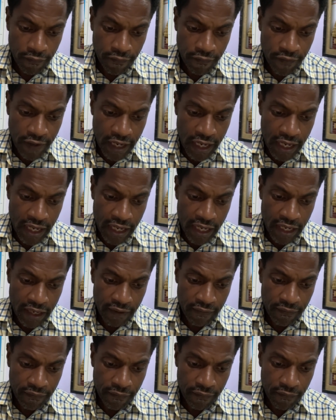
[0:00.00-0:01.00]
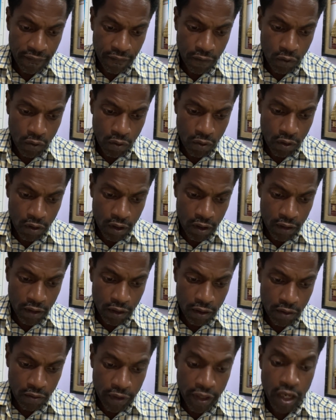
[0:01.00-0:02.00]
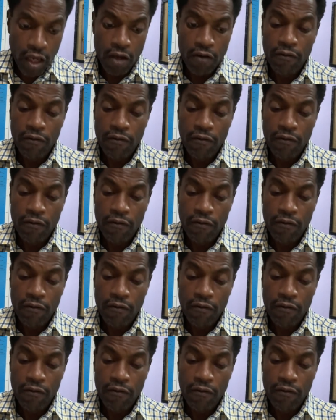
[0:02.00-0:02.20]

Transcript: 5, 4, 3,